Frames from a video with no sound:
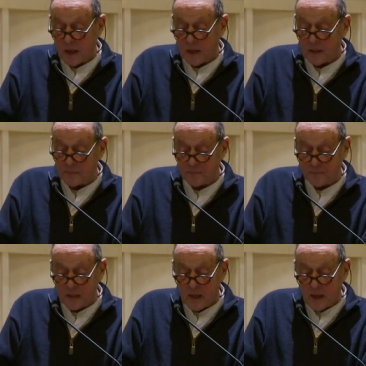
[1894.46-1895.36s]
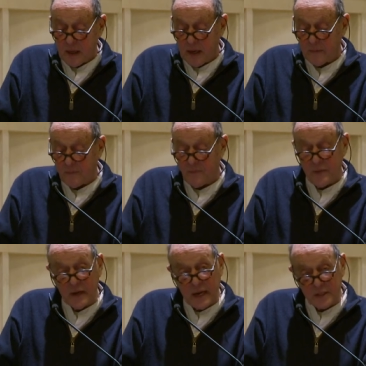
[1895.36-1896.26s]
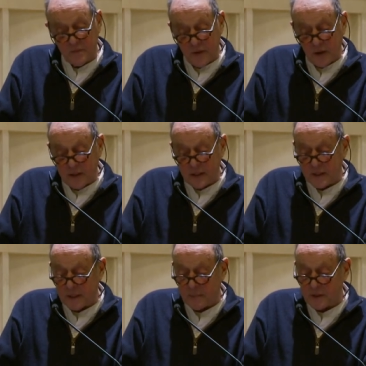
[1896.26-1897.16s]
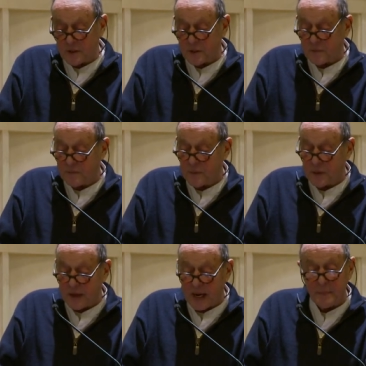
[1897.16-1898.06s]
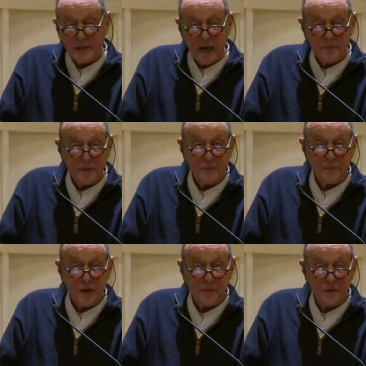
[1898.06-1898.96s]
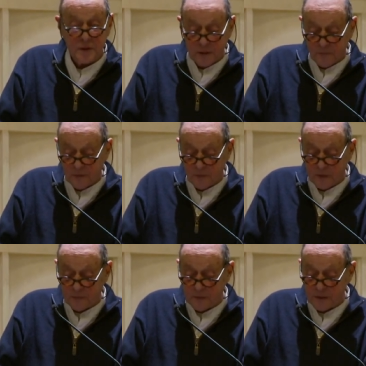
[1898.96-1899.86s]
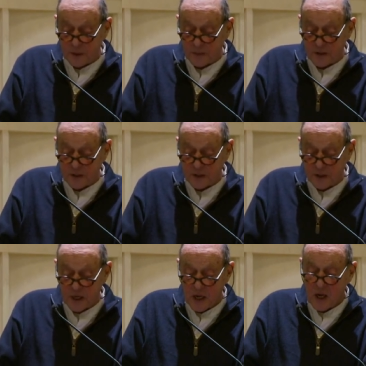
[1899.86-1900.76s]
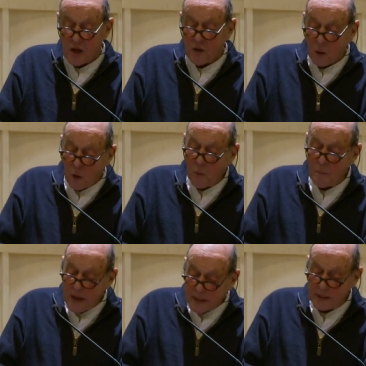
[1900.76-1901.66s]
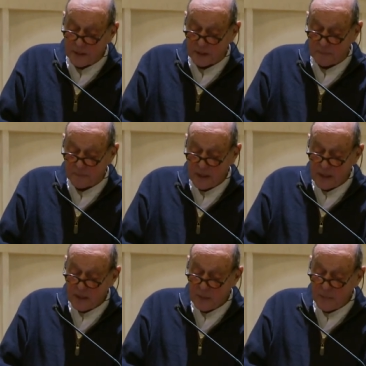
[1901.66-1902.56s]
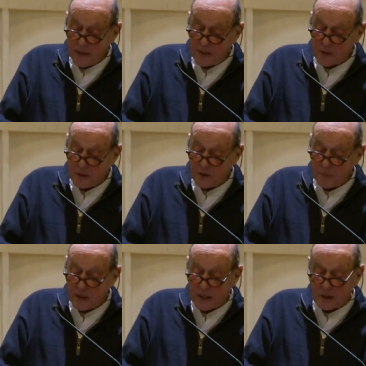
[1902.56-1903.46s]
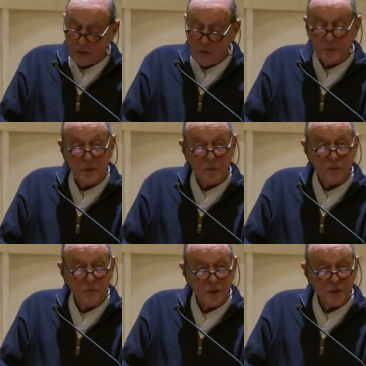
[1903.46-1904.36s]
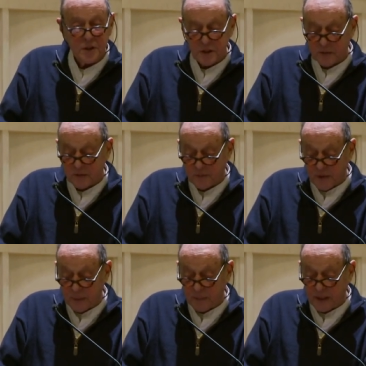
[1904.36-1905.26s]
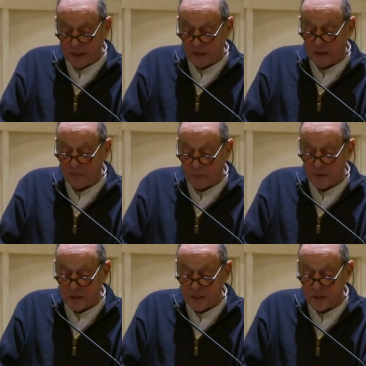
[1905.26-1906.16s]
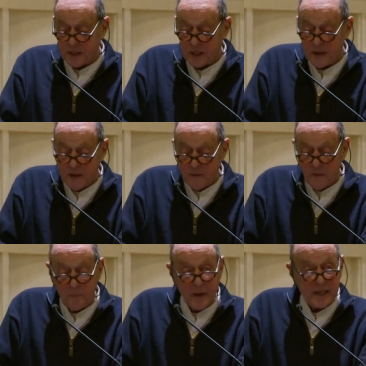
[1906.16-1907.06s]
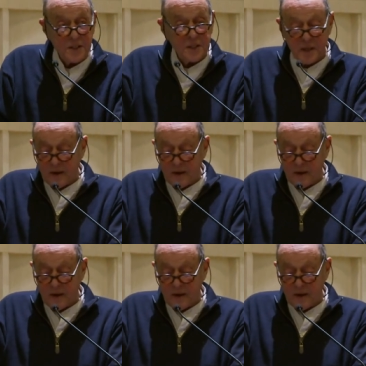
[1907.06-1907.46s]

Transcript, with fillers: Um, it has varied assemblages of food and habitat that favor different riverine species. The whole mechanism depends on the microbial richness of the floodplain that represents the base